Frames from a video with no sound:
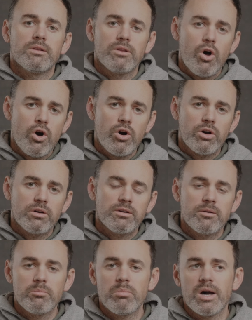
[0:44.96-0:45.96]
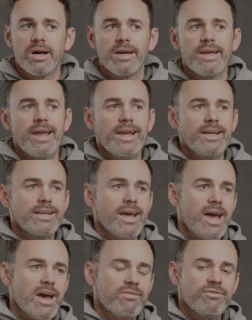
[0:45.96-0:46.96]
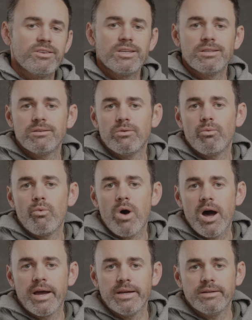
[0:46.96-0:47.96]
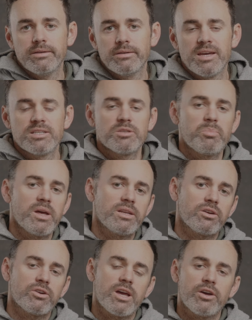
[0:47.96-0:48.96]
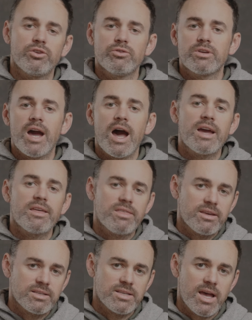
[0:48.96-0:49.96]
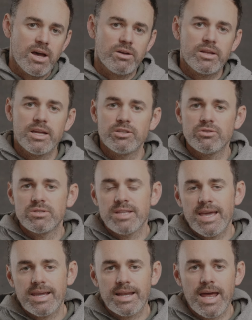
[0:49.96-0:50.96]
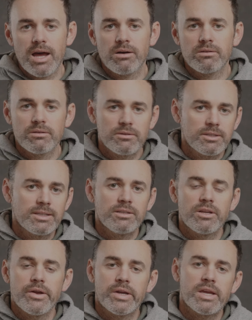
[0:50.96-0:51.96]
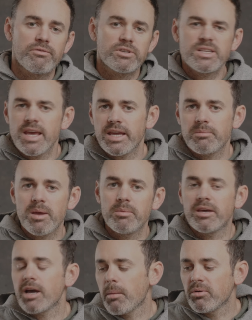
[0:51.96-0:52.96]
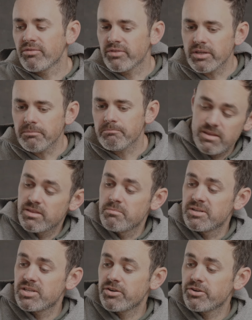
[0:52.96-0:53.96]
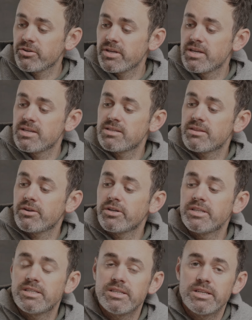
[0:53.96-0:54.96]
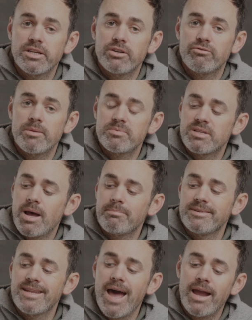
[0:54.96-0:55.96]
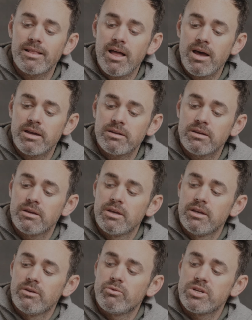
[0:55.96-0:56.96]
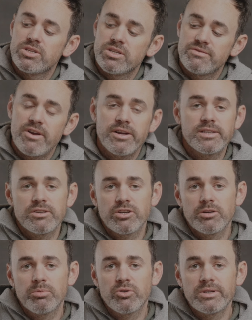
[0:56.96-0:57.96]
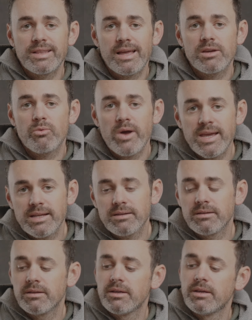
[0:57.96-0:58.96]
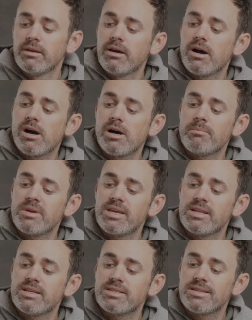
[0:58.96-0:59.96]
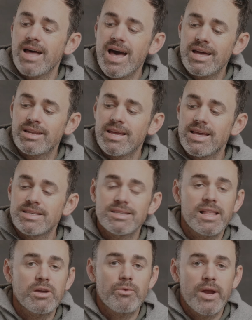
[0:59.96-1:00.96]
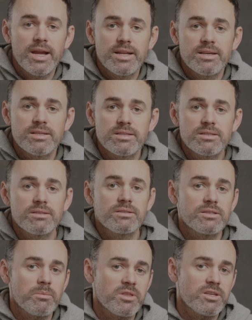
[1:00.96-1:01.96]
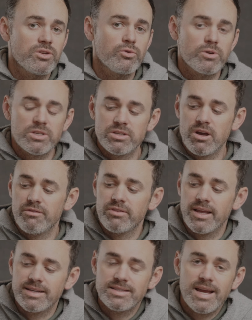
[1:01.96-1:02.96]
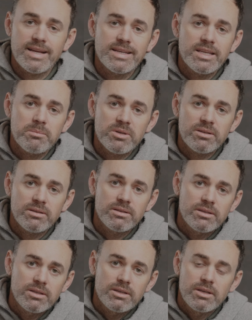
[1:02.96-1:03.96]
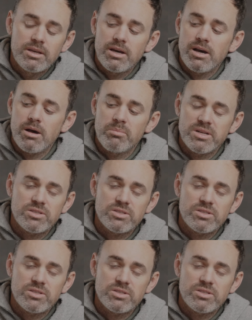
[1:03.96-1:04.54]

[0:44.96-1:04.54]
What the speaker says: long by 8.5 feet wide. And depending on how you guy things out and you stake it out, give or take maybe a couple feet. The material is 30 denier ripstop nylon, which is very durable and lightweight. It is not as lightweight as some of the newer stuff like Dyneema, but